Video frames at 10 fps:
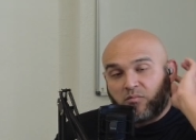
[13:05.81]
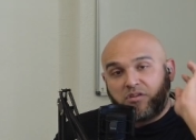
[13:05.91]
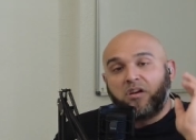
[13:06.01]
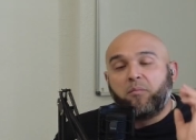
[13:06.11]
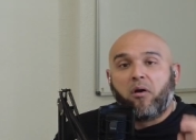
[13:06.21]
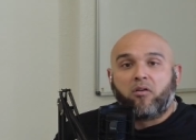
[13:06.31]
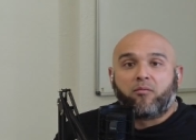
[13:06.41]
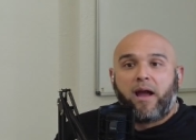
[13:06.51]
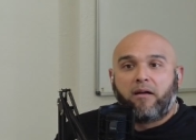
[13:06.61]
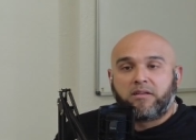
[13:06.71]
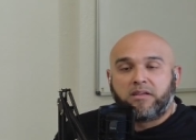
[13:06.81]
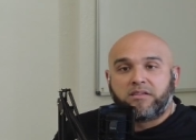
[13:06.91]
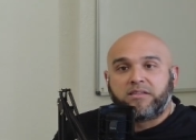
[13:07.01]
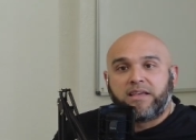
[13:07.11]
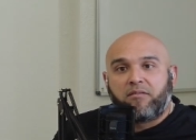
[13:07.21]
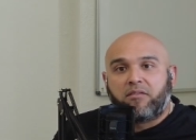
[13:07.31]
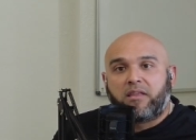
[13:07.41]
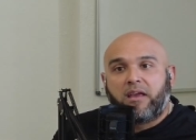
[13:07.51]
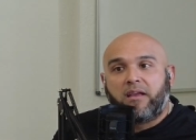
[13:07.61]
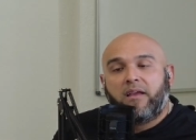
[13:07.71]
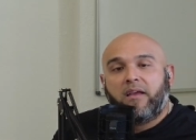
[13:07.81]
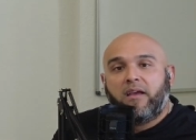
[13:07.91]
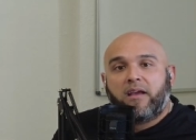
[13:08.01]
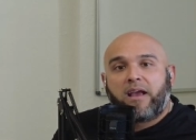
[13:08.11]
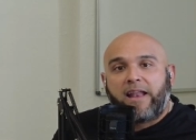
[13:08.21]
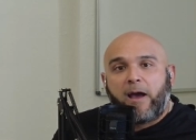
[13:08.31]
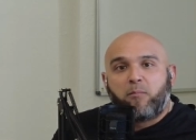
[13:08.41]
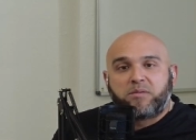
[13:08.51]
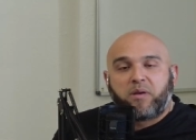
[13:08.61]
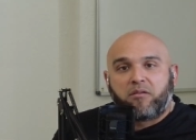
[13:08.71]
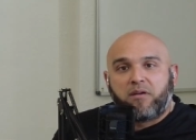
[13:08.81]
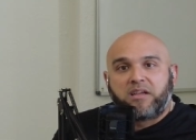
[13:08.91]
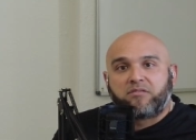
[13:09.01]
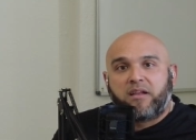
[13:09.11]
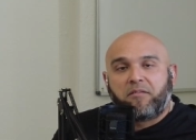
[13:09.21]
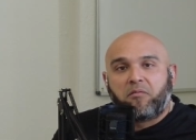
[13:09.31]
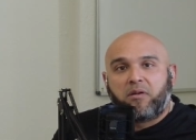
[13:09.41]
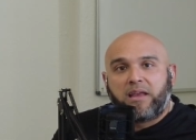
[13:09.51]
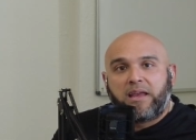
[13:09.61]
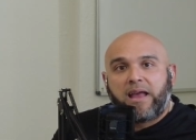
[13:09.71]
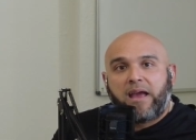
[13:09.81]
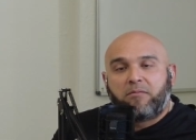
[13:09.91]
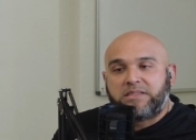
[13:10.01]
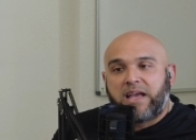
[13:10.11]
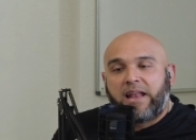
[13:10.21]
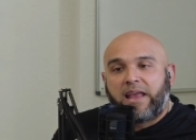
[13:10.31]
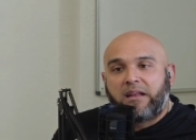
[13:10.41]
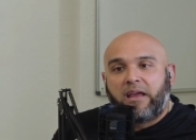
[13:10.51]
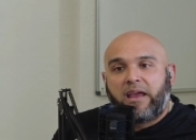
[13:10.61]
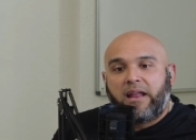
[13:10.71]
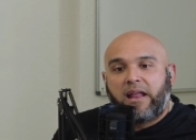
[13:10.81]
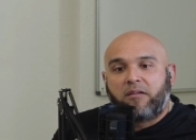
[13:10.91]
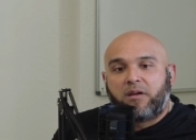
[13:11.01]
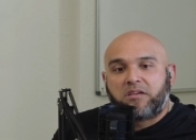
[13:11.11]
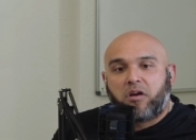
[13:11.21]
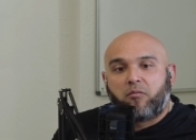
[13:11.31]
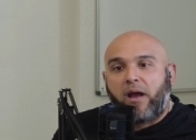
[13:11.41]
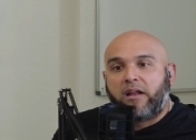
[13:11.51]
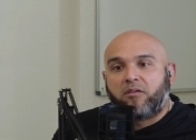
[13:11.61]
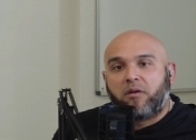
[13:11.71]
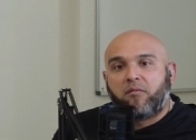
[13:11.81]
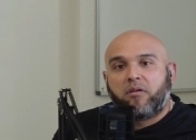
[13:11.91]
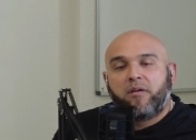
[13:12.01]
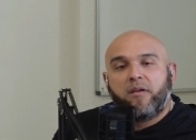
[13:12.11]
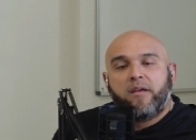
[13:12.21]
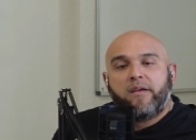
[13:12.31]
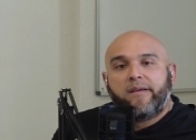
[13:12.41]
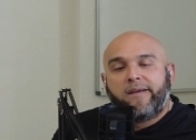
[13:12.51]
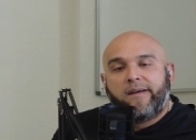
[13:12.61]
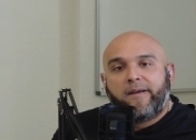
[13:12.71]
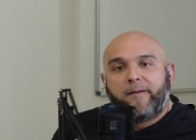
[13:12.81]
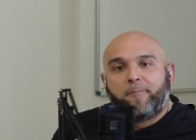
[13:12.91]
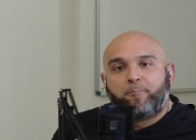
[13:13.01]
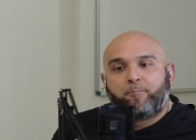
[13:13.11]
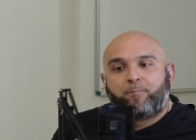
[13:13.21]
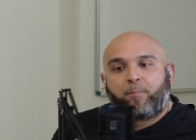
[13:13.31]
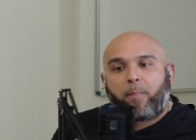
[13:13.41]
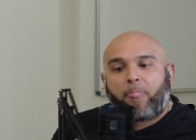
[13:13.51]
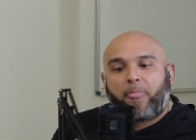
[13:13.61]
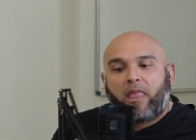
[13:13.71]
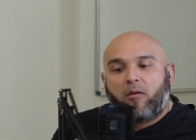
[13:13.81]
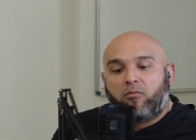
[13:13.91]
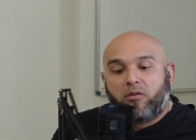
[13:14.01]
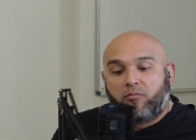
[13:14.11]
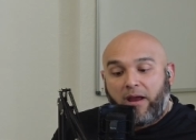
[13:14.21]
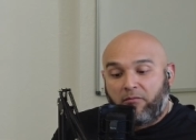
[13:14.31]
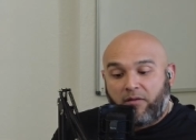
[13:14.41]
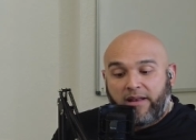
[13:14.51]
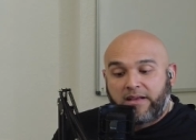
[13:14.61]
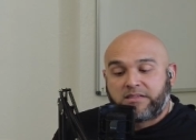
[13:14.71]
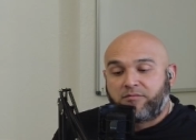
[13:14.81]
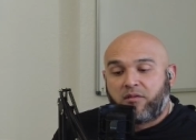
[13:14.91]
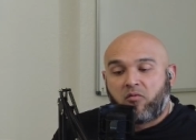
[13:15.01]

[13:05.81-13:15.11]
We took a boat around to see everything, kind of help us pick a restaurant that we wanted to eat at, and we sat and ate, ate at a restaurant right on the river, um, you know, right right next to the